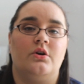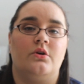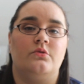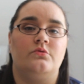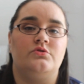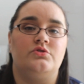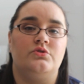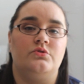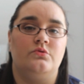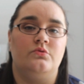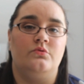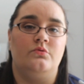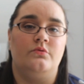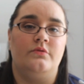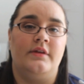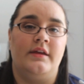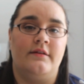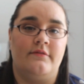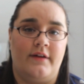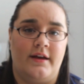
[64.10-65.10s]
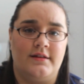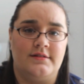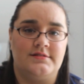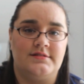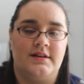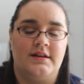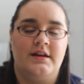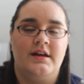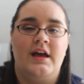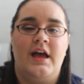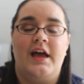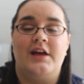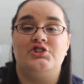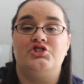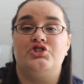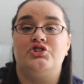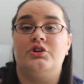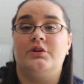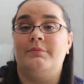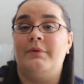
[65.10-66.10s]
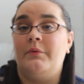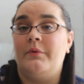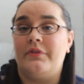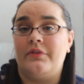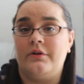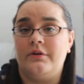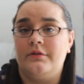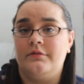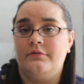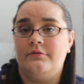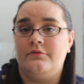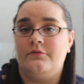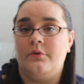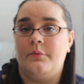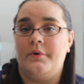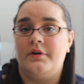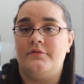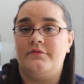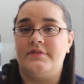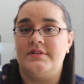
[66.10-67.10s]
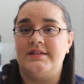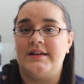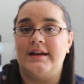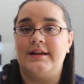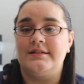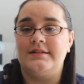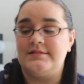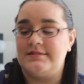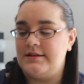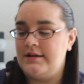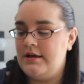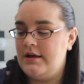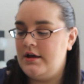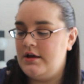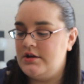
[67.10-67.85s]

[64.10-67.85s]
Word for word: go to the event, and she took me with her for one of the days.